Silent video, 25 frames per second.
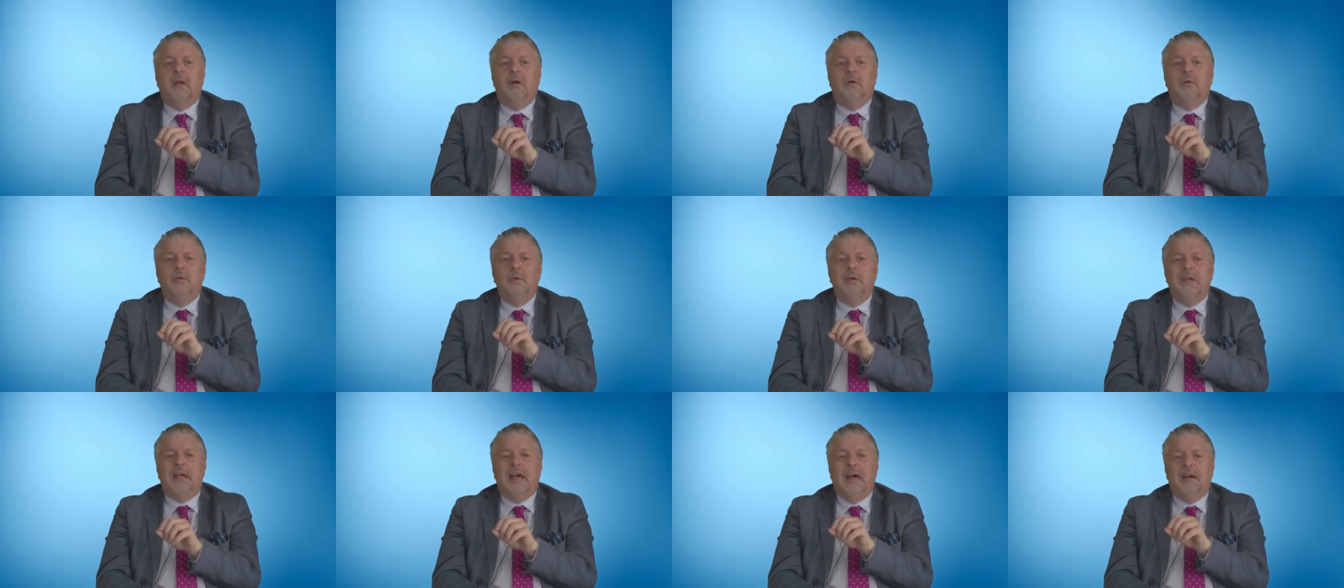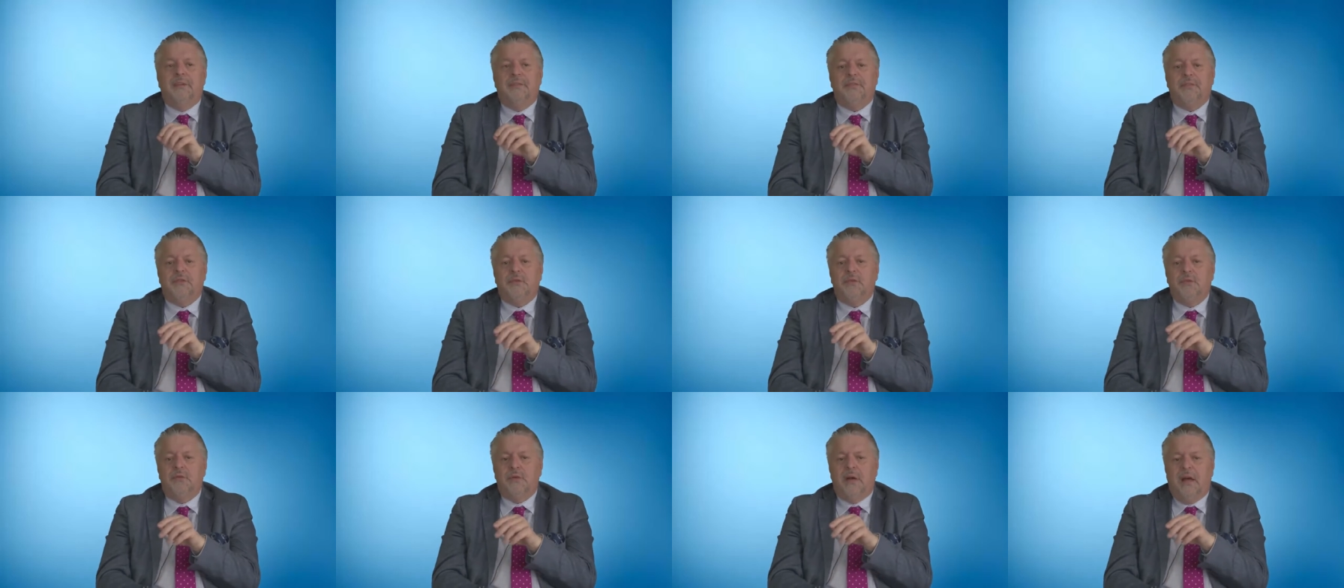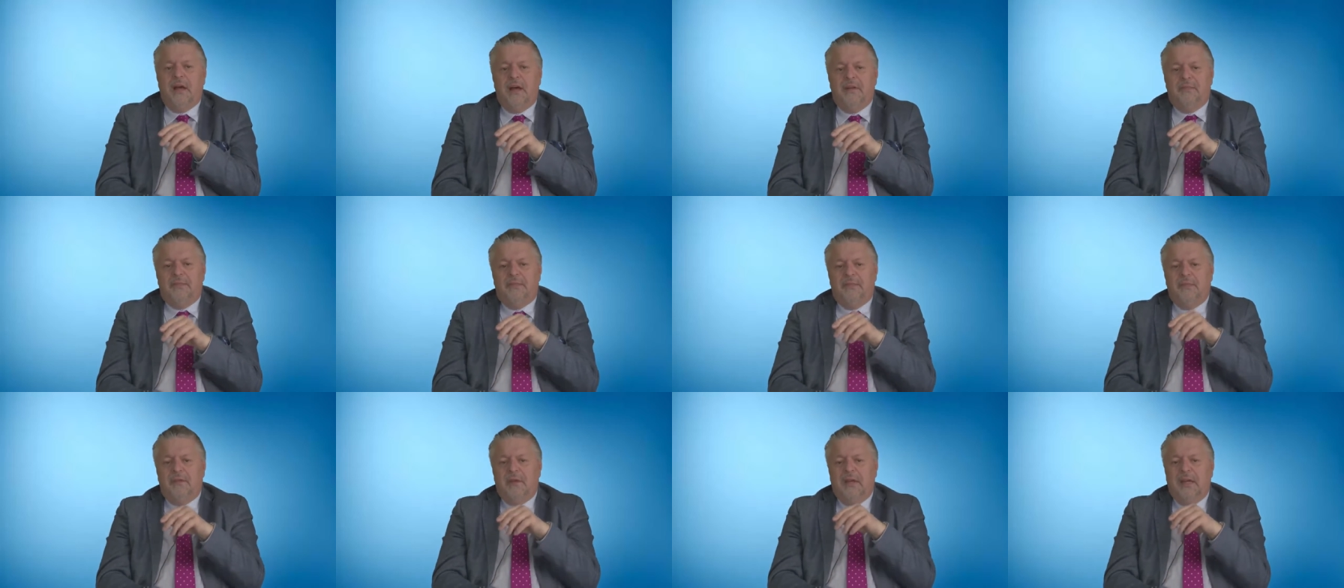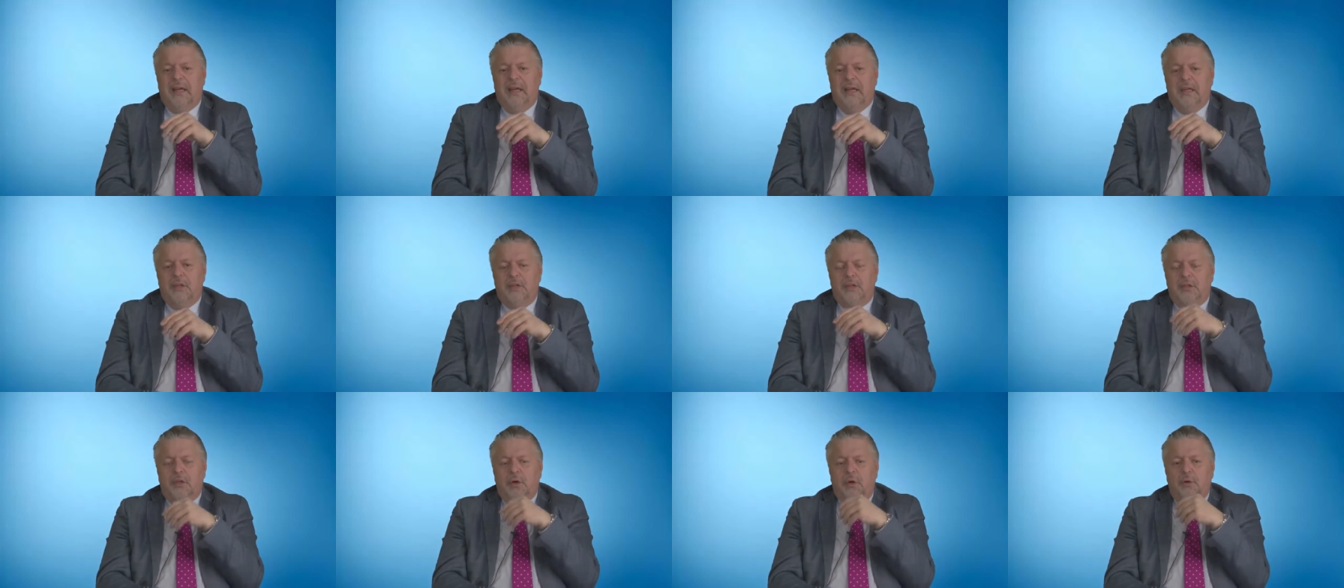we have to have
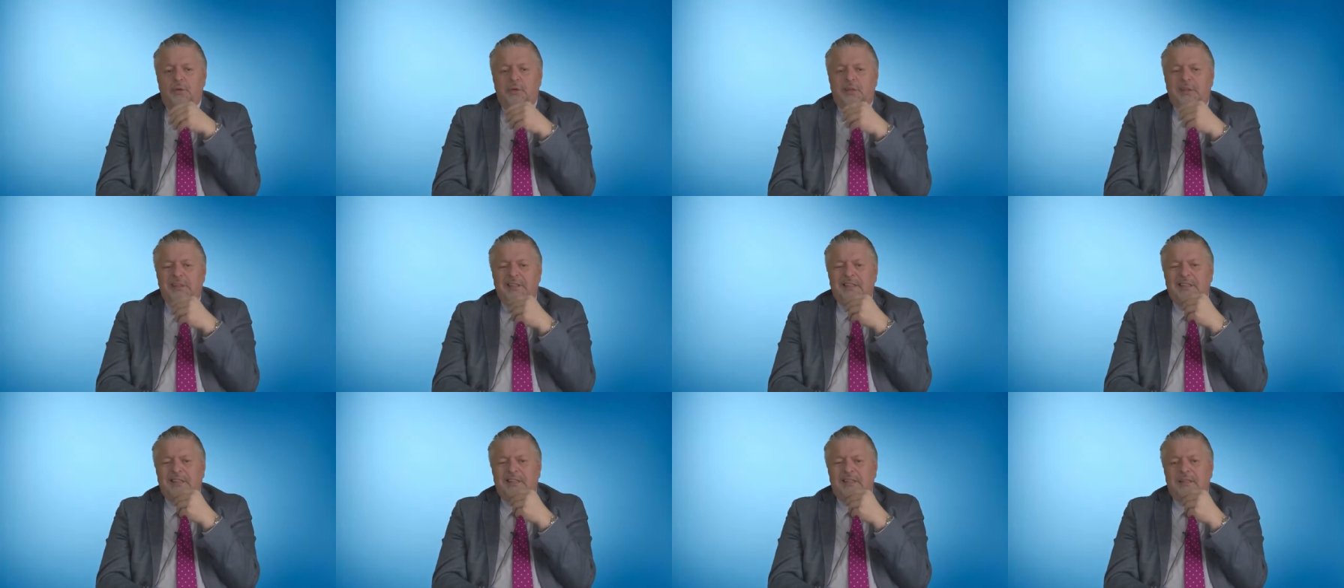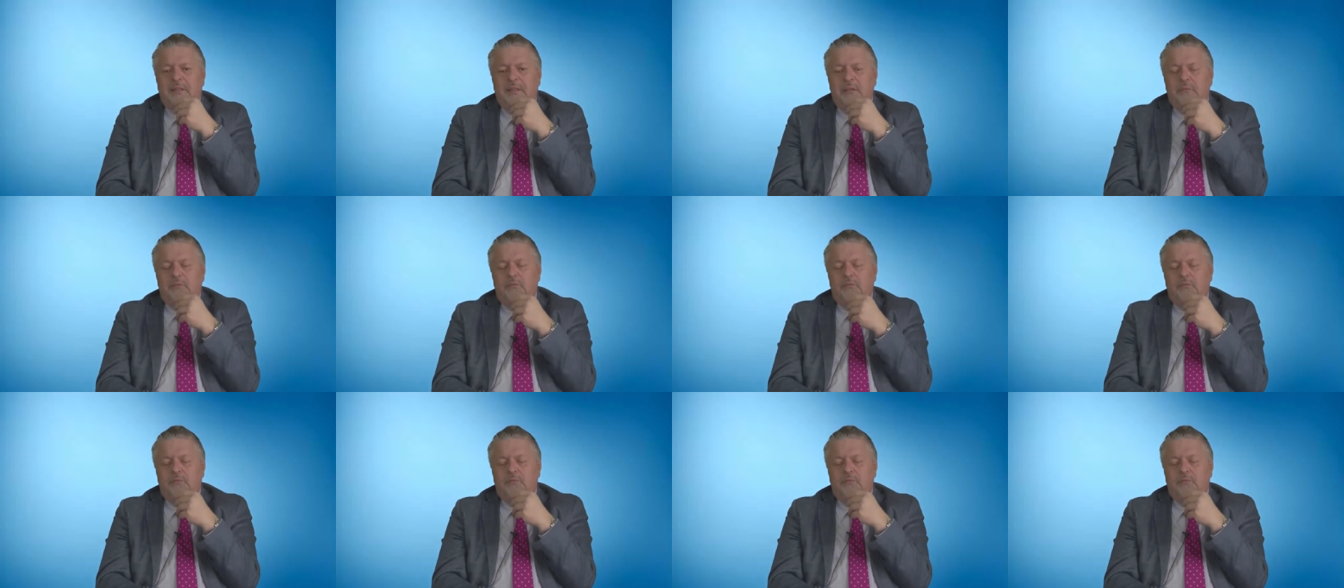a totally,